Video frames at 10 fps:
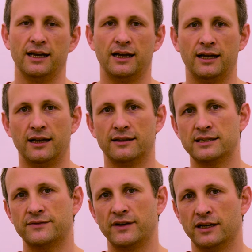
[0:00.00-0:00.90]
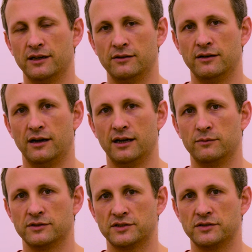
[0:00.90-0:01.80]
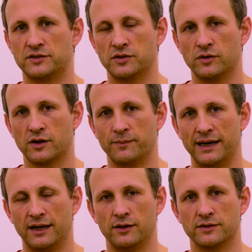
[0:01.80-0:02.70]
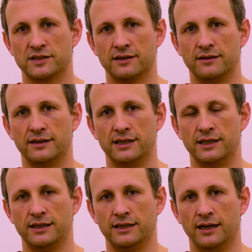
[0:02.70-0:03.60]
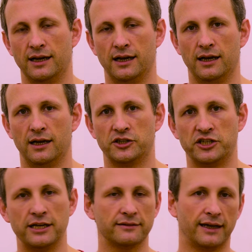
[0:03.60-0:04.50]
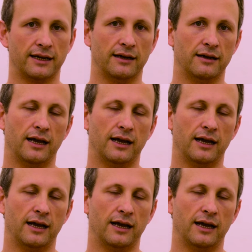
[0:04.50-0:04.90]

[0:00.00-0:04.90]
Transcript: This video I want to talk about the shielding